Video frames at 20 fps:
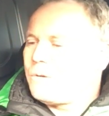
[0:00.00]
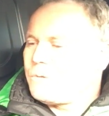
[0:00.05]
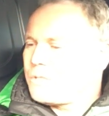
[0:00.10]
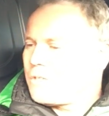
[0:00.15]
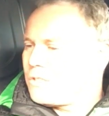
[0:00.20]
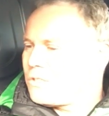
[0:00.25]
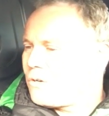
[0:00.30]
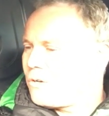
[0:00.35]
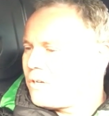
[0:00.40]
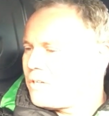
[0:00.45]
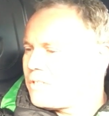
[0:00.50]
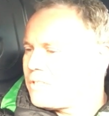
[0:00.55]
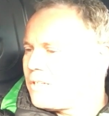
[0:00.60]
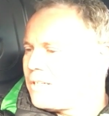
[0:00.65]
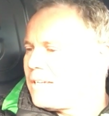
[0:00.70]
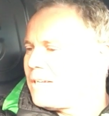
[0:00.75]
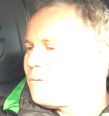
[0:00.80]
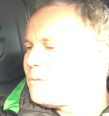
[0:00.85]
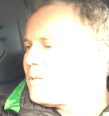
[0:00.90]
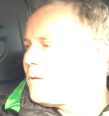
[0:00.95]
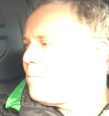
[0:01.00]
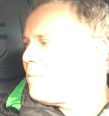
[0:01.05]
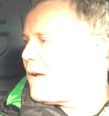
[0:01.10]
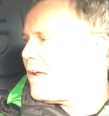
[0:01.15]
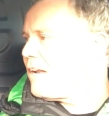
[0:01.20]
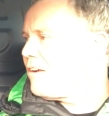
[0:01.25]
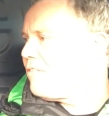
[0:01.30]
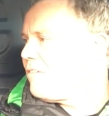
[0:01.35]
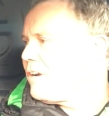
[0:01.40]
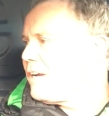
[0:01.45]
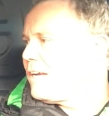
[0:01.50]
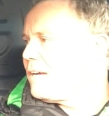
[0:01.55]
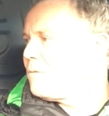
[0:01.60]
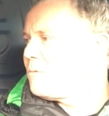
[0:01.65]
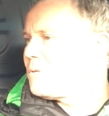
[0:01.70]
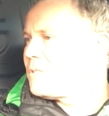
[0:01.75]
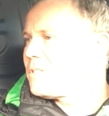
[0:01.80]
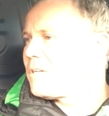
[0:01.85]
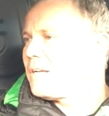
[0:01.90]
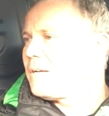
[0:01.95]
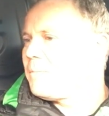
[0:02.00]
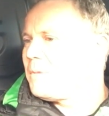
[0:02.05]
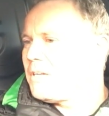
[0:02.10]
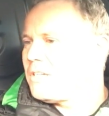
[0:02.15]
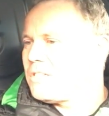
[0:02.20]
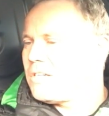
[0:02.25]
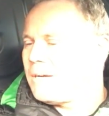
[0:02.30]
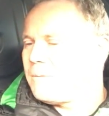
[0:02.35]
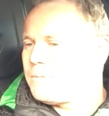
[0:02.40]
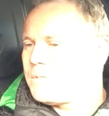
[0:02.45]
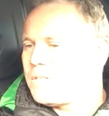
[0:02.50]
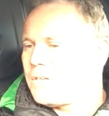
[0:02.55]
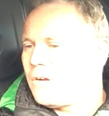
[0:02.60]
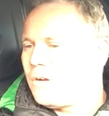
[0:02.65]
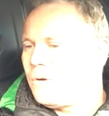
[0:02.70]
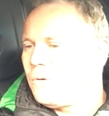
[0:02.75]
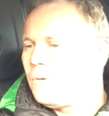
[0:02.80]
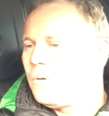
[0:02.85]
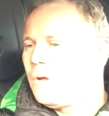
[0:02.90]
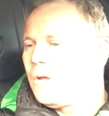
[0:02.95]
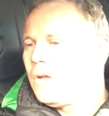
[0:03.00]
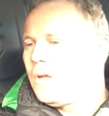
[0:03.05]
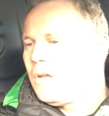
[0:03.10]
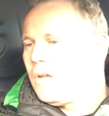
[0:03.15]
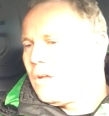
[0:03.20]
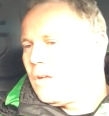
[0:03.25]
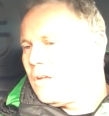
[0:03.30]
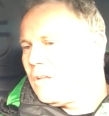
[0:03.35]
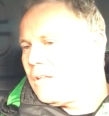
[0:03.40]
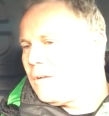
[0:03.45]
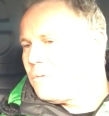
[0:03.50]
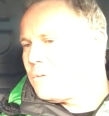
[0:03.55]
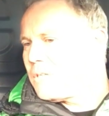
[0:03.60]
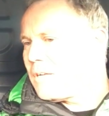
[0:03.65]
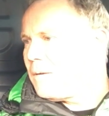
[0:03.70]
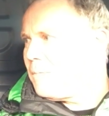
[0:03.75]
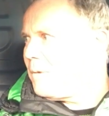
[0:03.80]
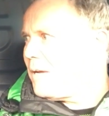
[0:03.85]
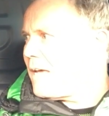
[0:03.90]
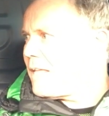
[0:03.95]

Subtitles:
was at Donington, it was at Mallory, it was going to be at Chepstow, there was going to be